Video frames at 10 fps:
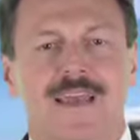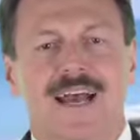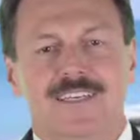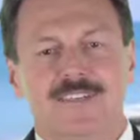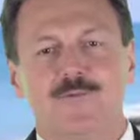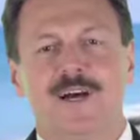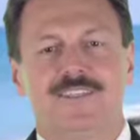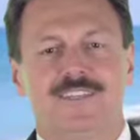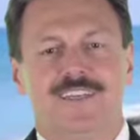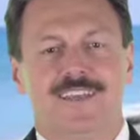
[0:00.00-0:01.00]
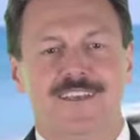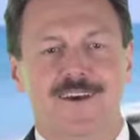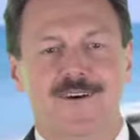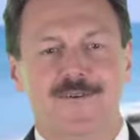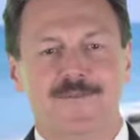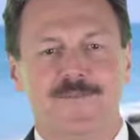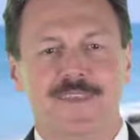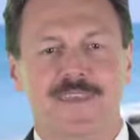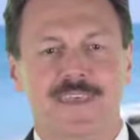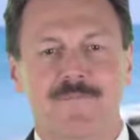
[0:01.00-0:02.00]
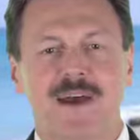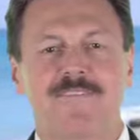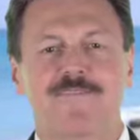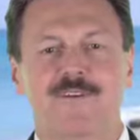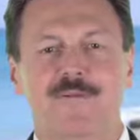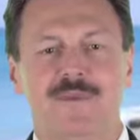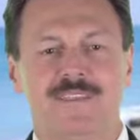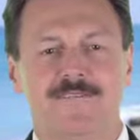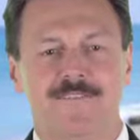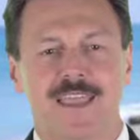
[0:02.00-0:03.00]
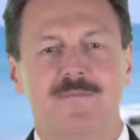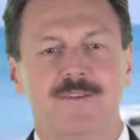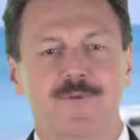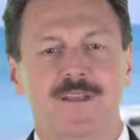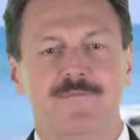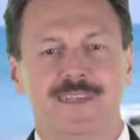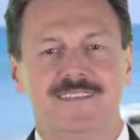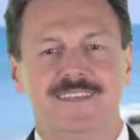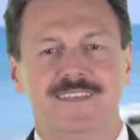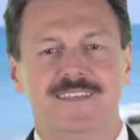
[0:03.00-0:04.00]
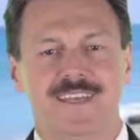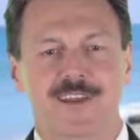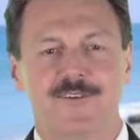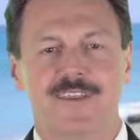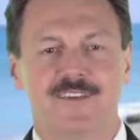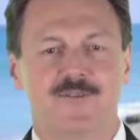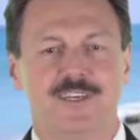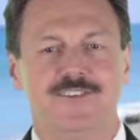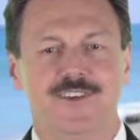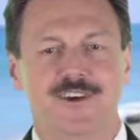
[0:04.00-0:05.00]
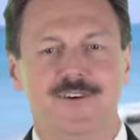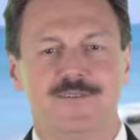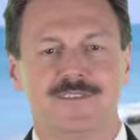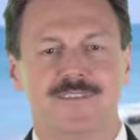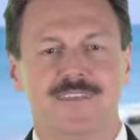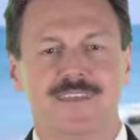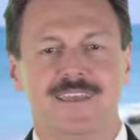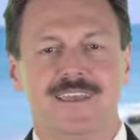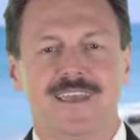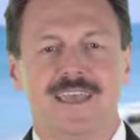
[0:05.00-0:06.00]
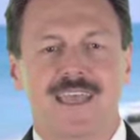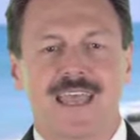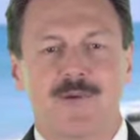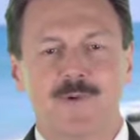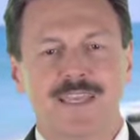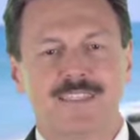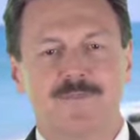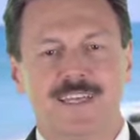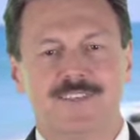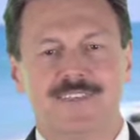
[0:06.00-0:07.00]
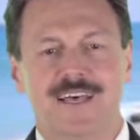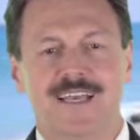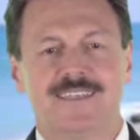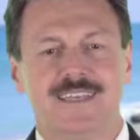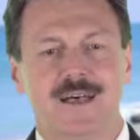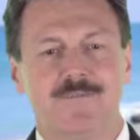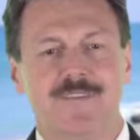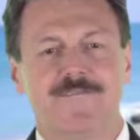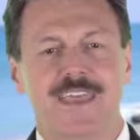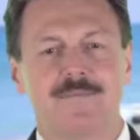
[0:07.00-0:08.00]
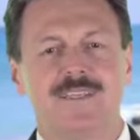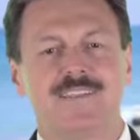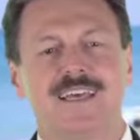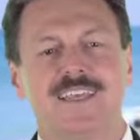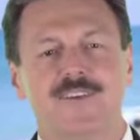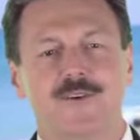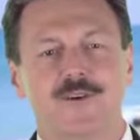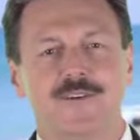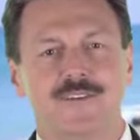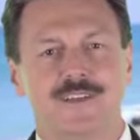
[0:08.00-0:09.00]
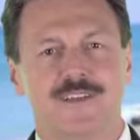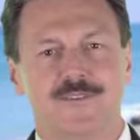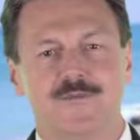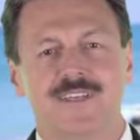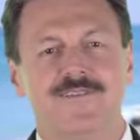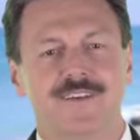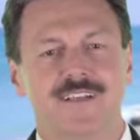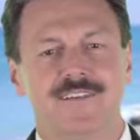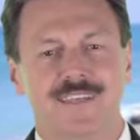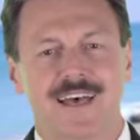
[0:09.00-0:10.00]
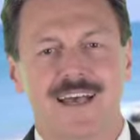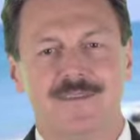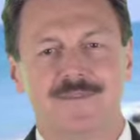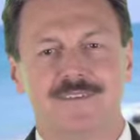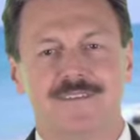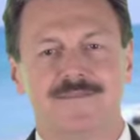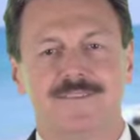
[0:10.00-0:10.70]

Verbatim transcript: I just want you to know that my firm is a family-run business here on the Treasure Coast, and we specialize in helping families like yours through difficult times.